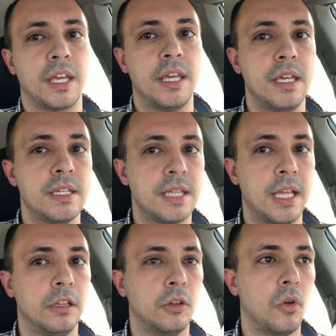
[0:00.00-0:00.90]
he is
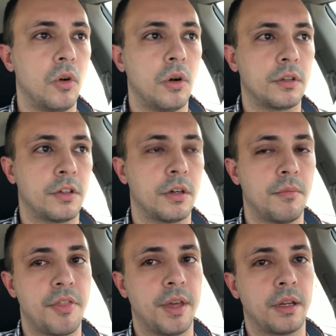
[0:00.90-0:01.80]
a
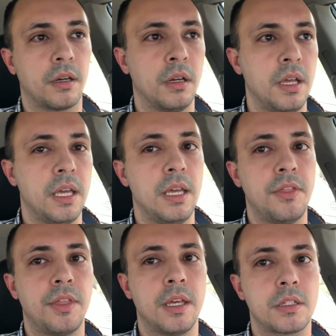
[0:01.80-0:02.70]
long-term thinker. He
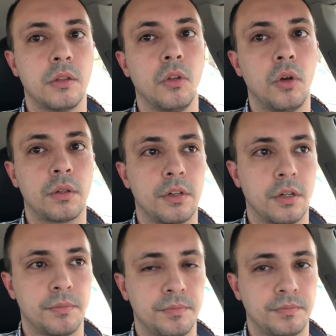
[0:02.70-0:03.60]
thinks
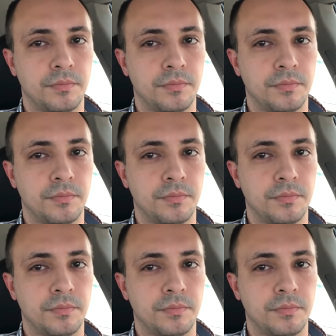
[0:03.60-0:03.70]
long-term.